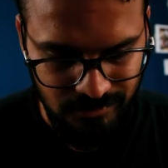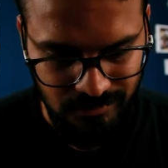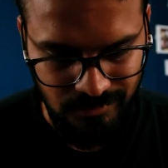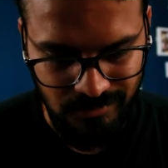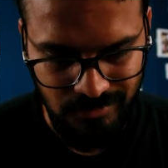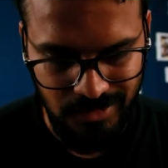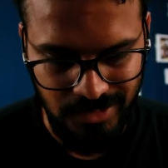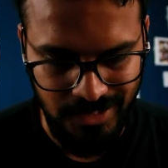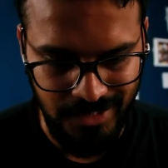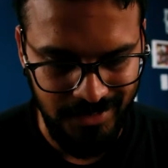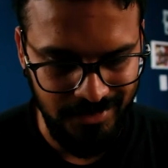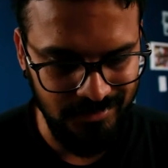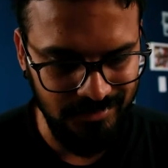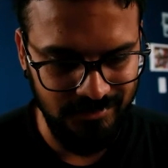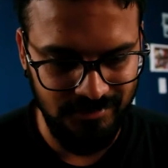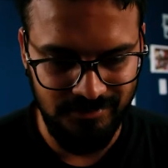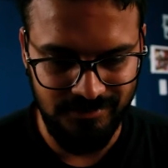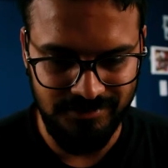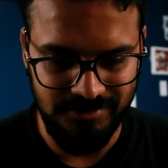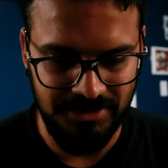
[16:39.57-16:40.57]
light,
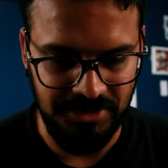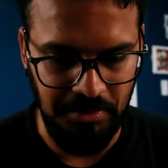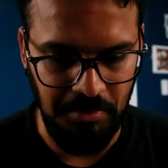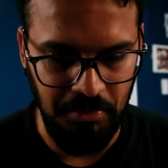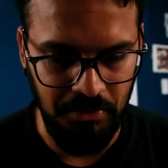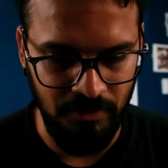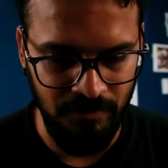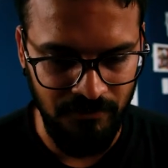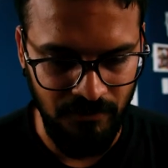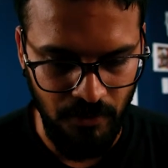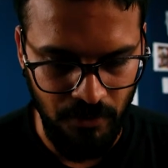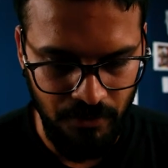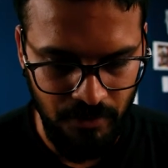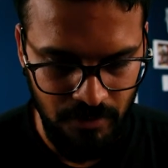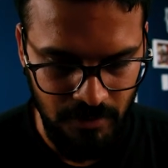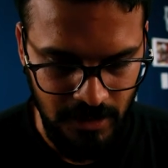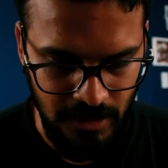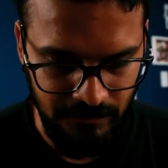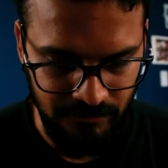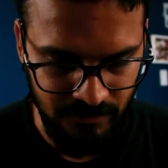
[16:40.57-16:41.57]
simple
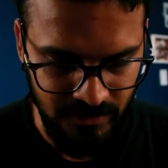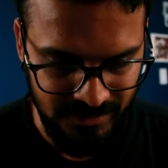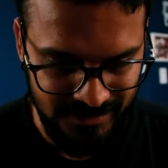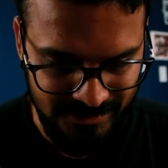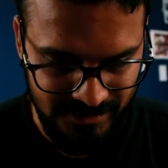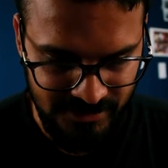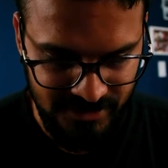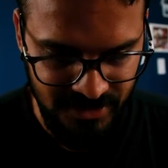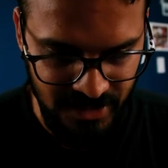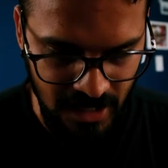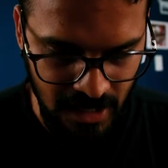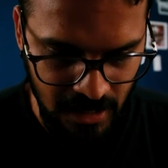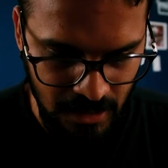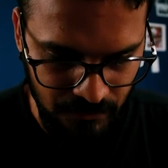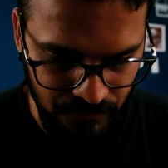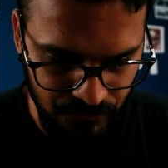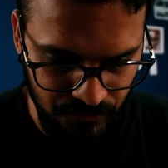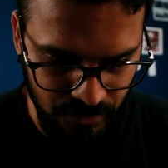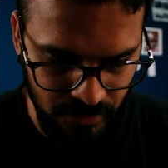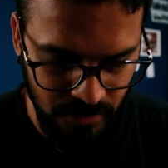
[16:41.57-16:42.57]
photo, and this is the
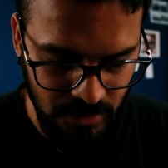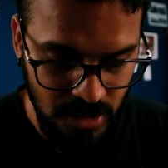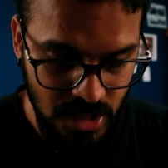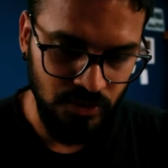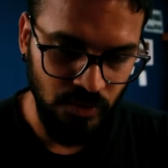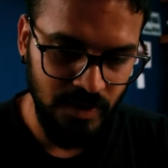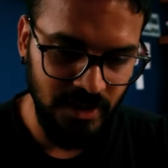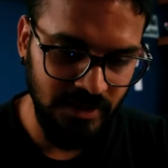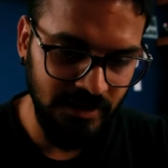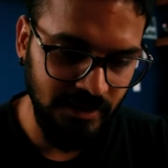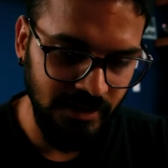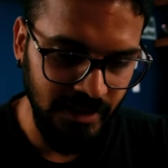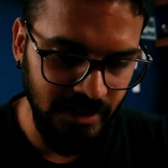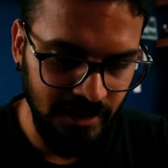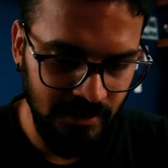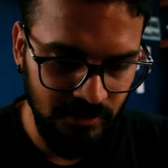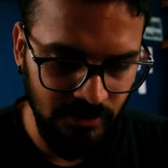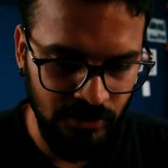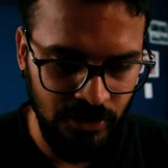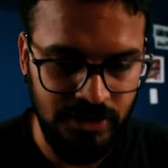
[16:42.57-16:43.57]
after. You can
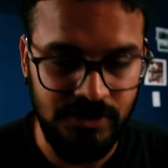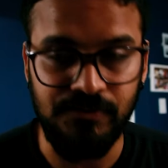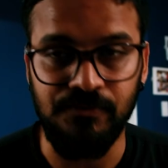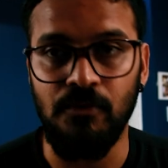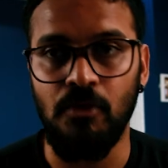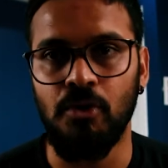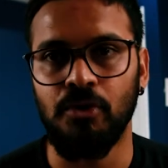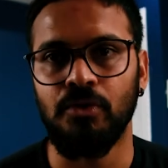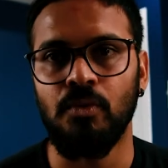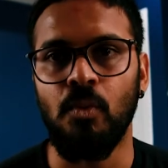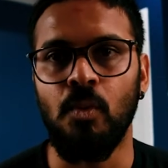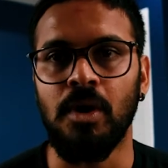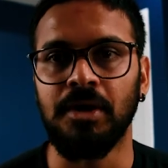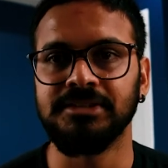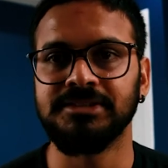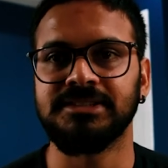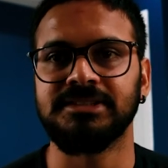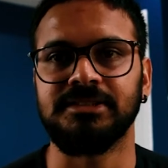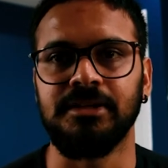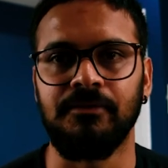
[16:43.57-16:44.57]
take this photo one
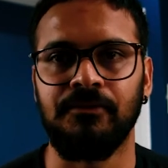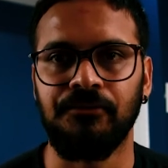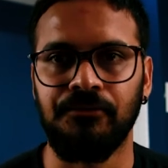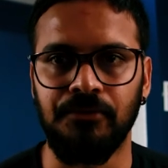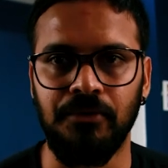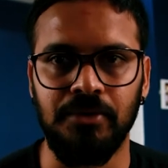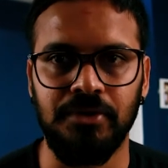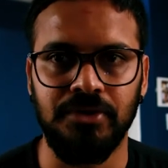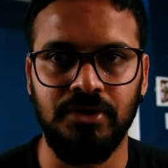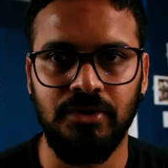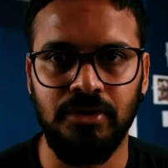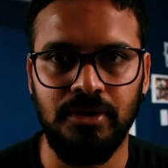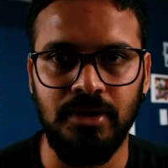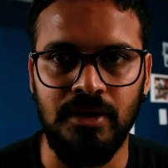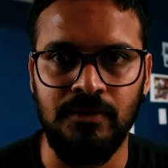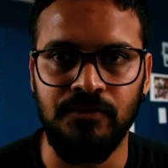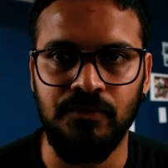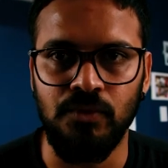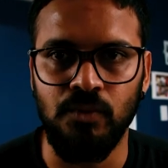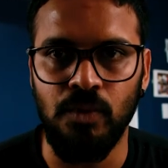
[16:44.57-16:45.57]
step further
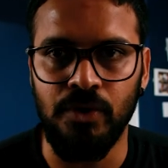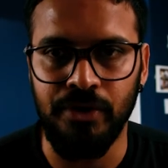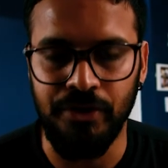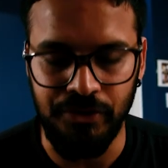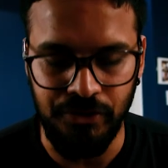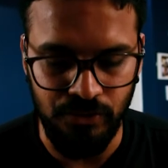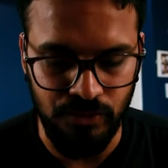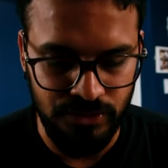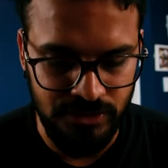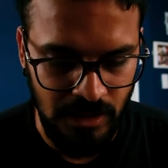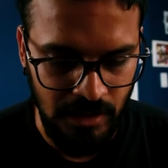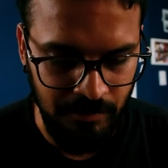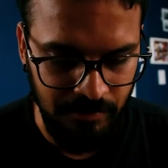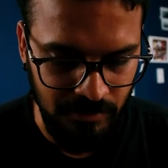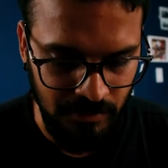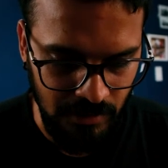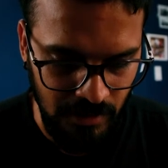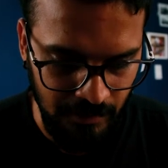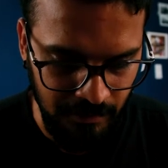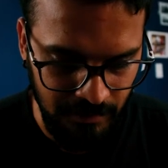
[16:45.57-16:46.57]
if you want to use
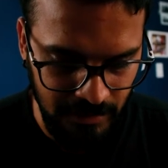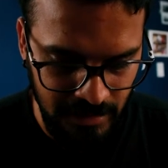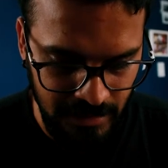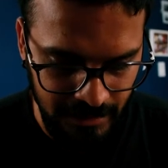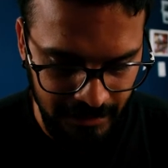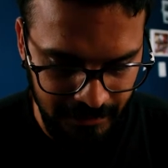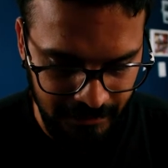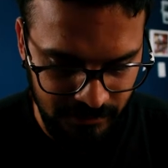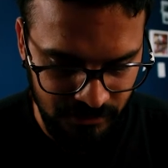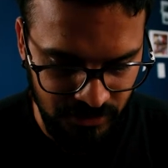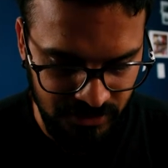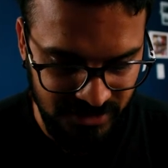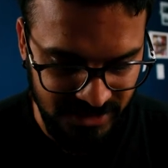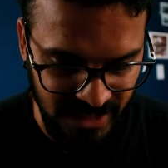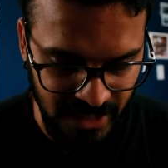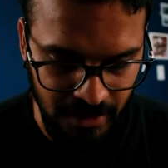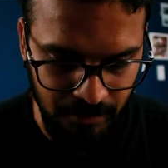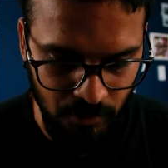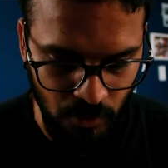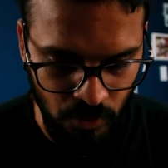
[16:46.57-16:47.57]
apply the
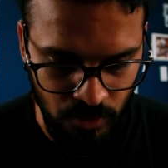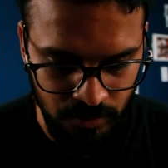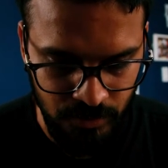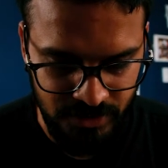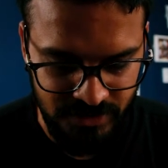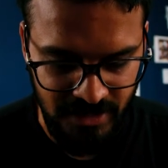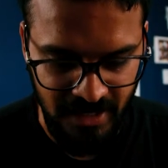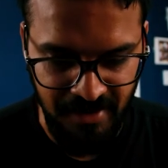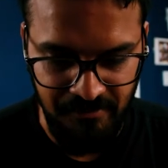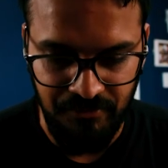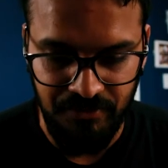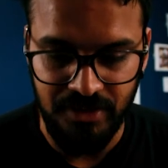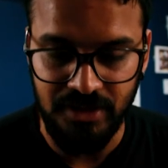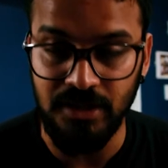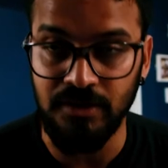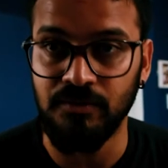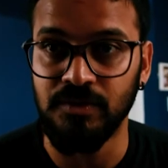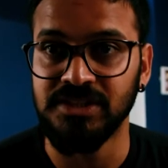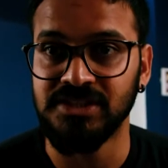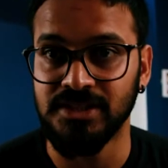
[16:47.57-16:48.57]
same almost
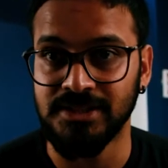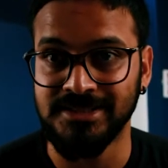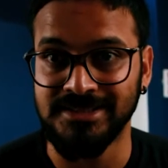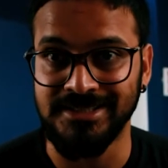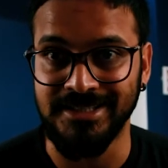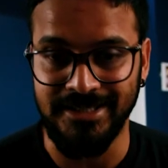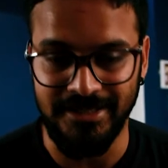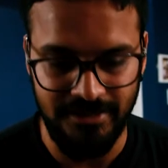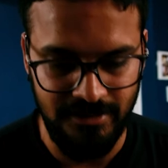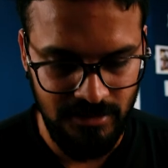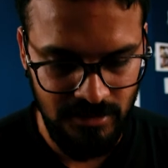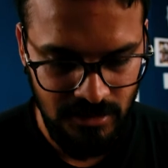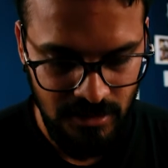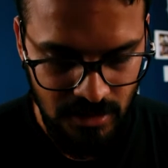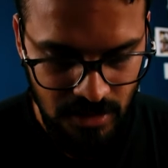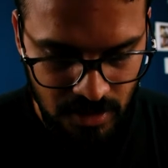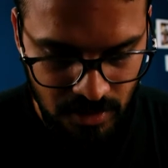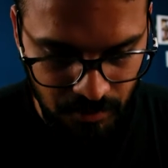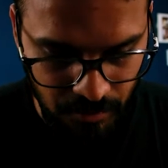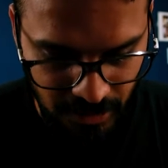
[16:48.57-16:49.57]
everything which is there
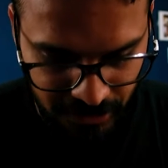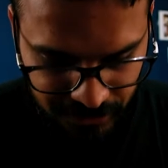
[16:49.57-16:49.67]
by